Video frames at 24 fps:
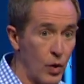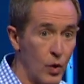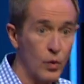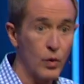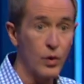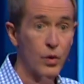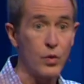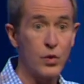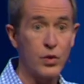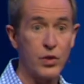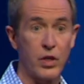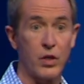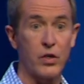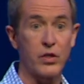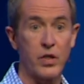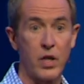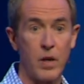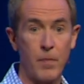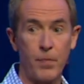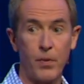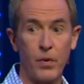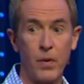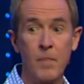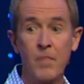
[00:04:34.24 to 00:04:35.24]
who lose their
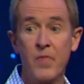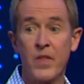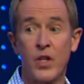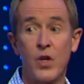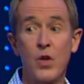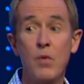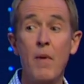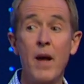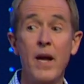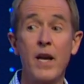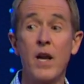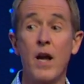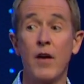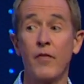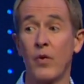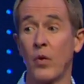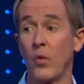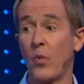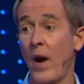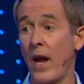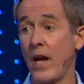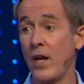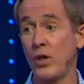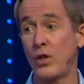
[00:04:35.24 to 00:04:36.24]
temper. You may never
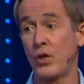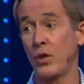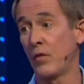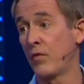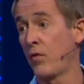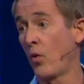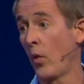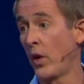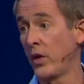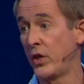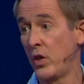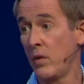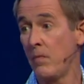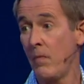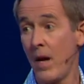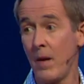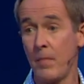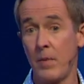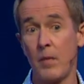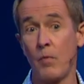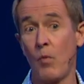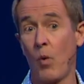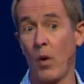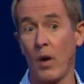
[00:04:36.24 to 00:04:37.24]
raise your voice. You may
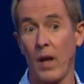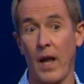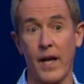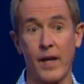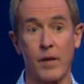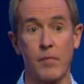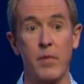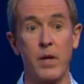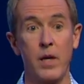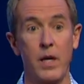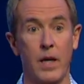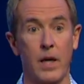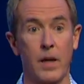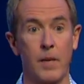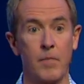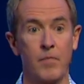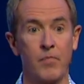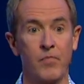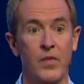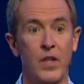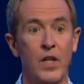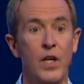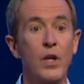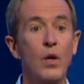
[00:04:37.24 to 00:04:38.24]
be more like me.
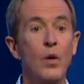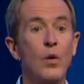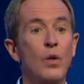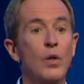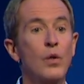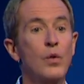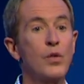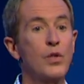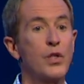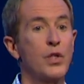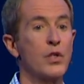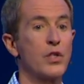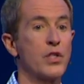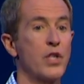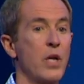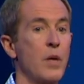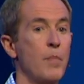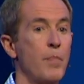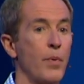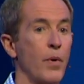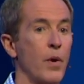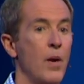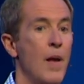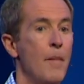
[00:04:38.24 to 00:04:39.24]
You don't lose your
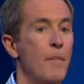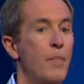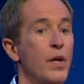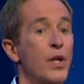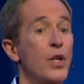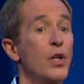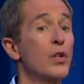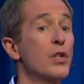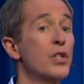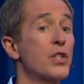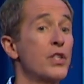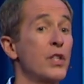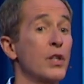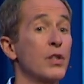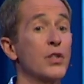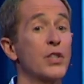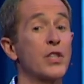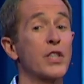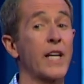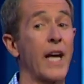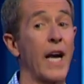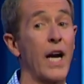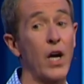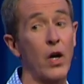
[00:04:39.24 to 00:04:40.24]
temper, but you're still
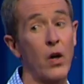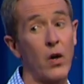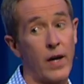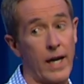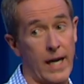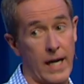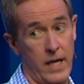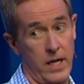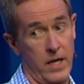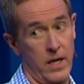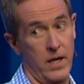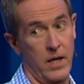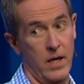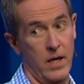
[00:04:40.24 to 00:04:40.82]
scary